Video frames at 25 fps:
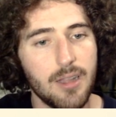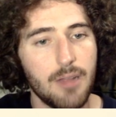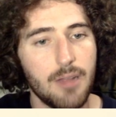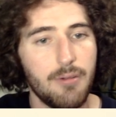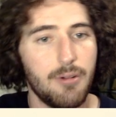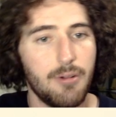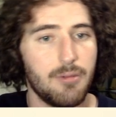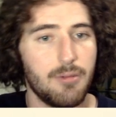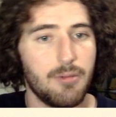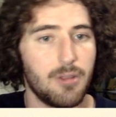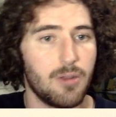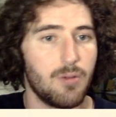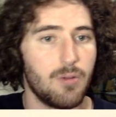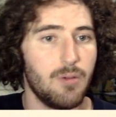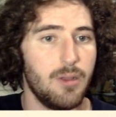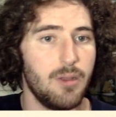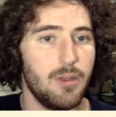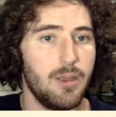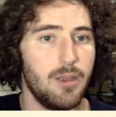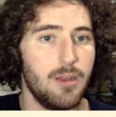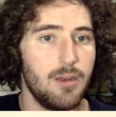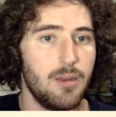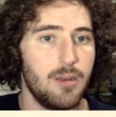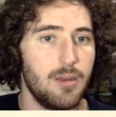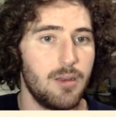that one with the
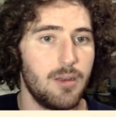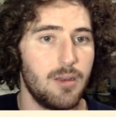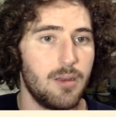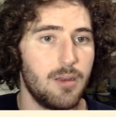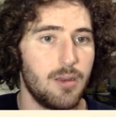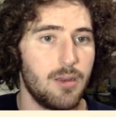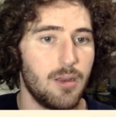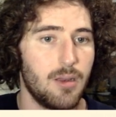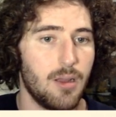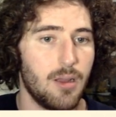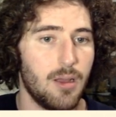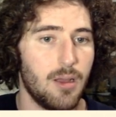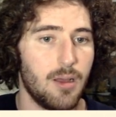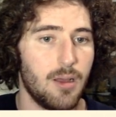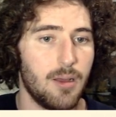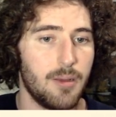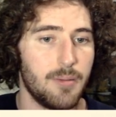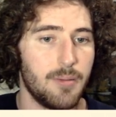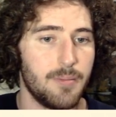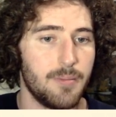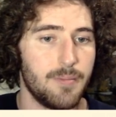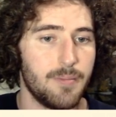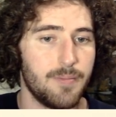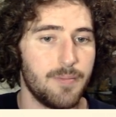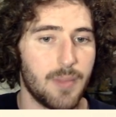queen. I
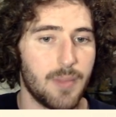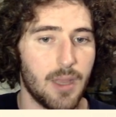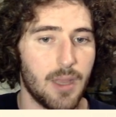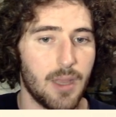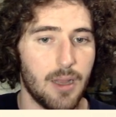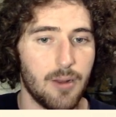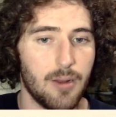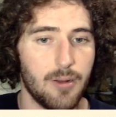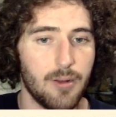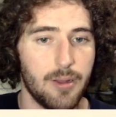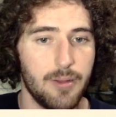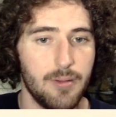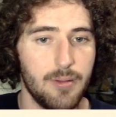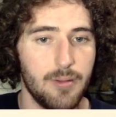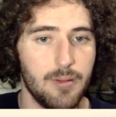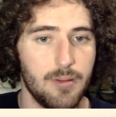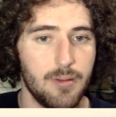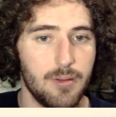don't know.